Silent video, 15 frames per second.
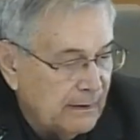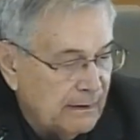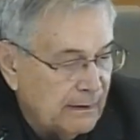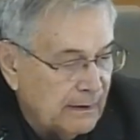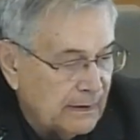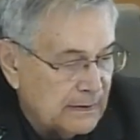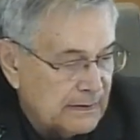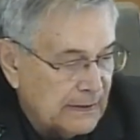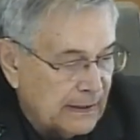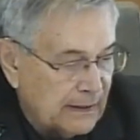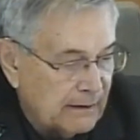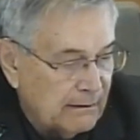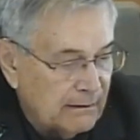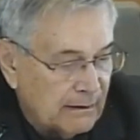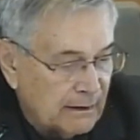is
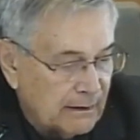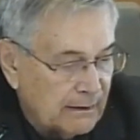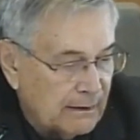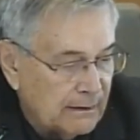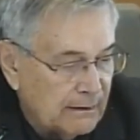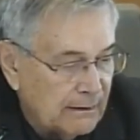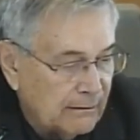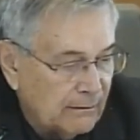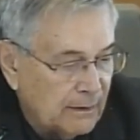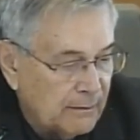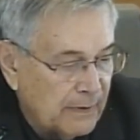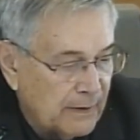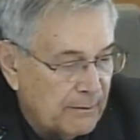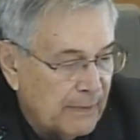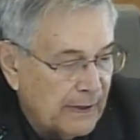that they're going to be
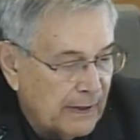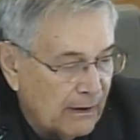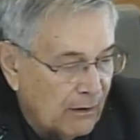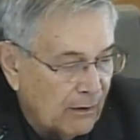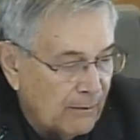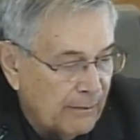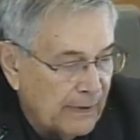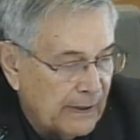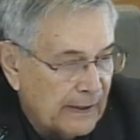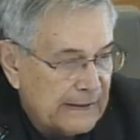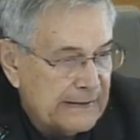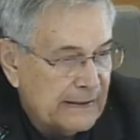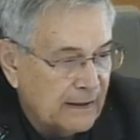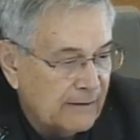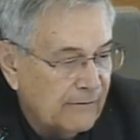a big help in
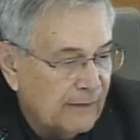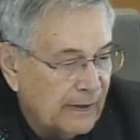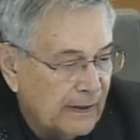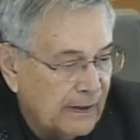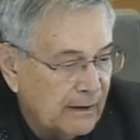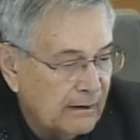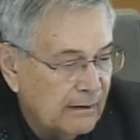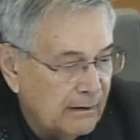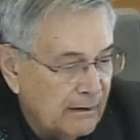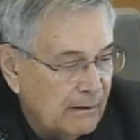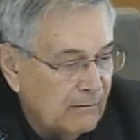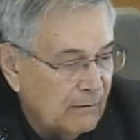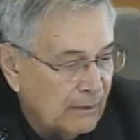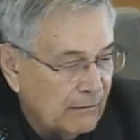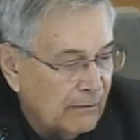identifying
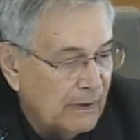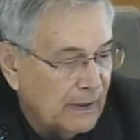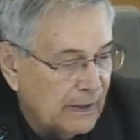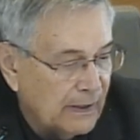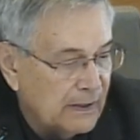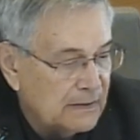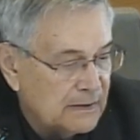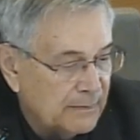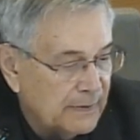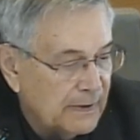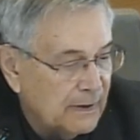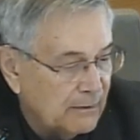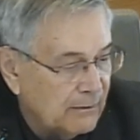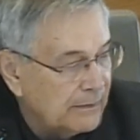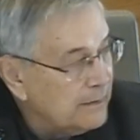what really needs to be
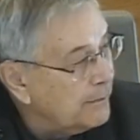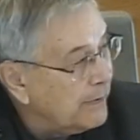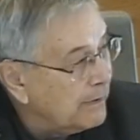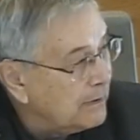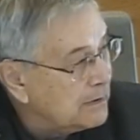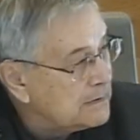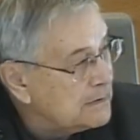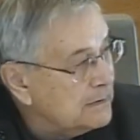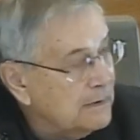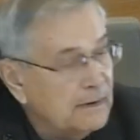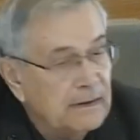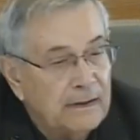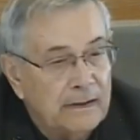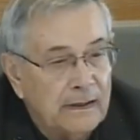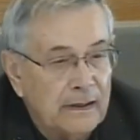done with the parks.
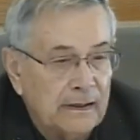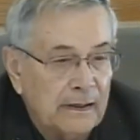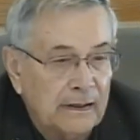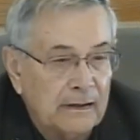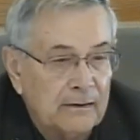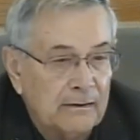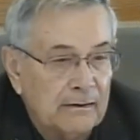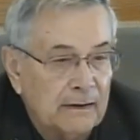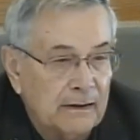And they can